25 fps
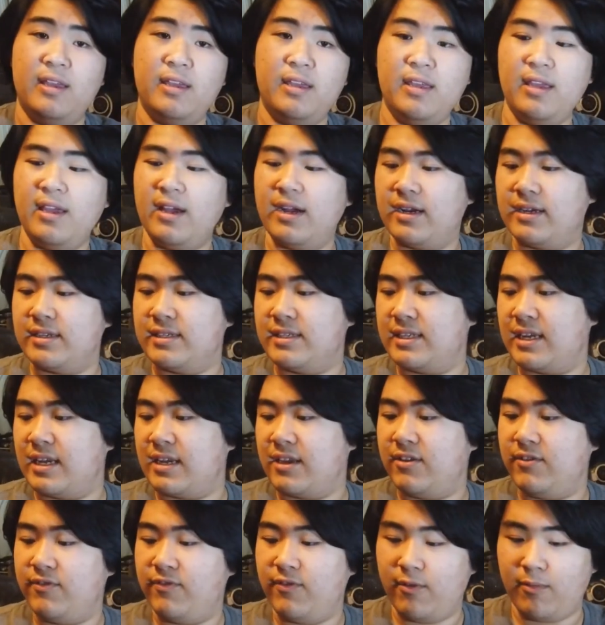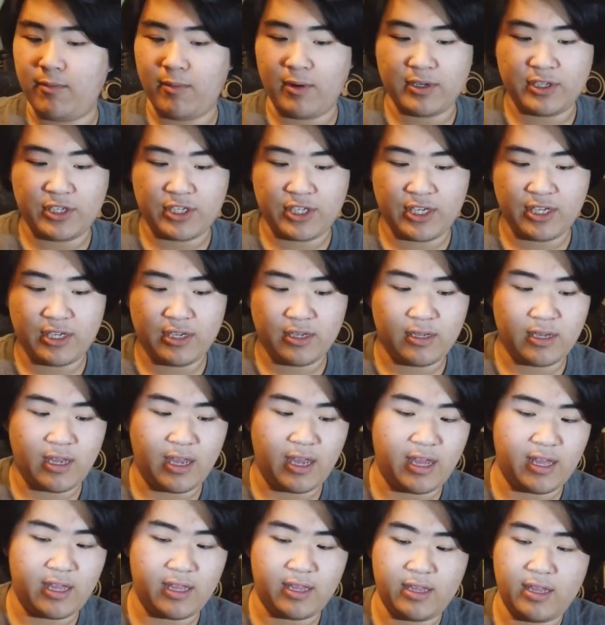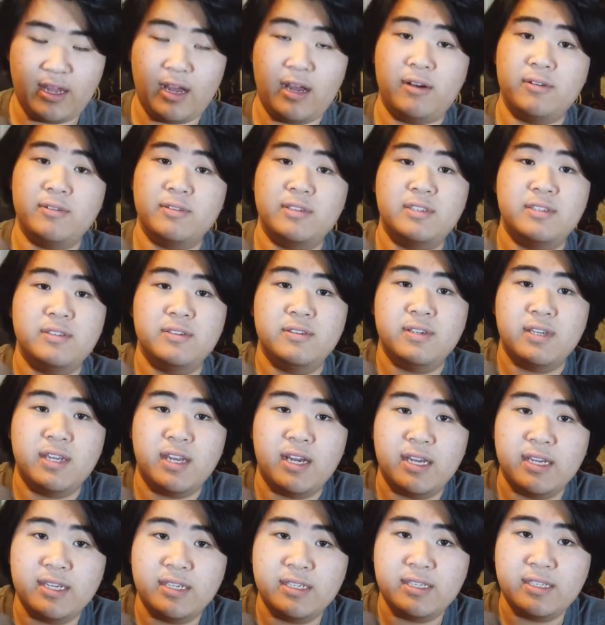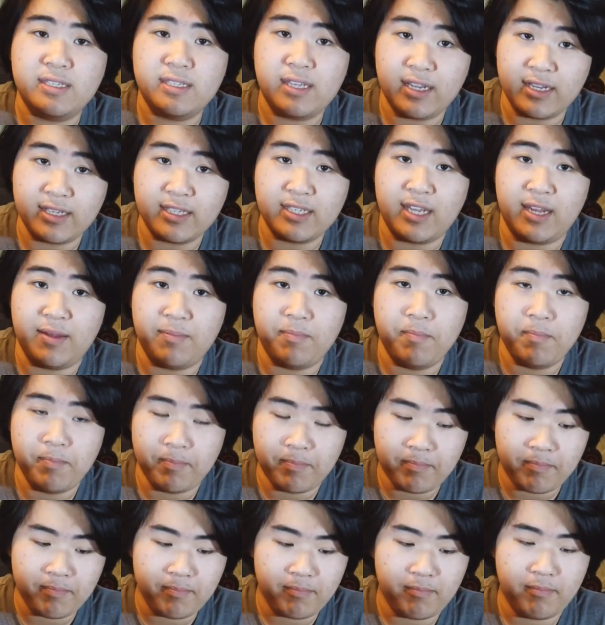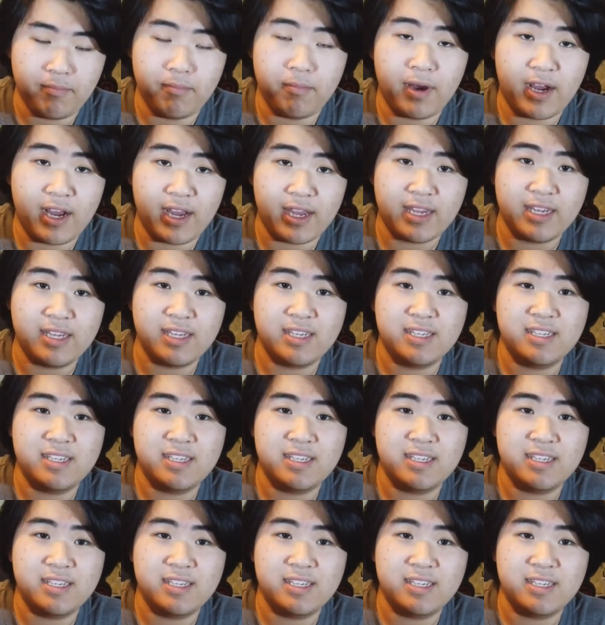yeah, thank you for watching, and I'll see you guys next time. Bye.